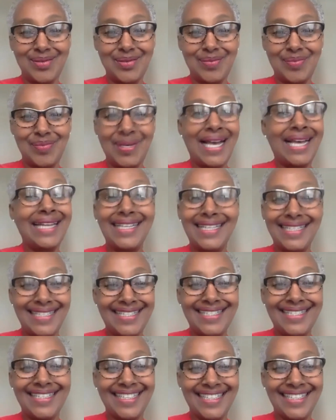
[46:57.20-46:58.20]

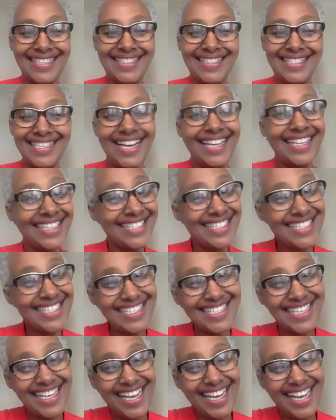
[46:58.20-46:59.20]
planet
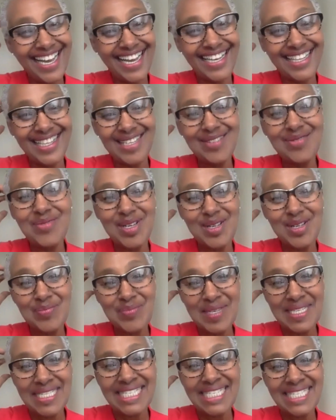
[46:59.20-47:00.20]
challenges, I think we're
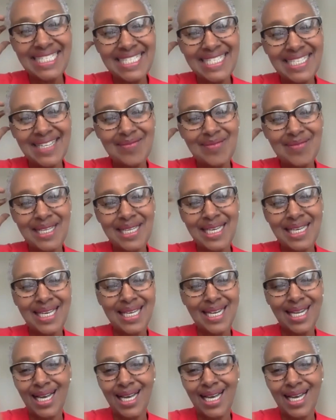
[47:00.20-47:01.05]
missing something,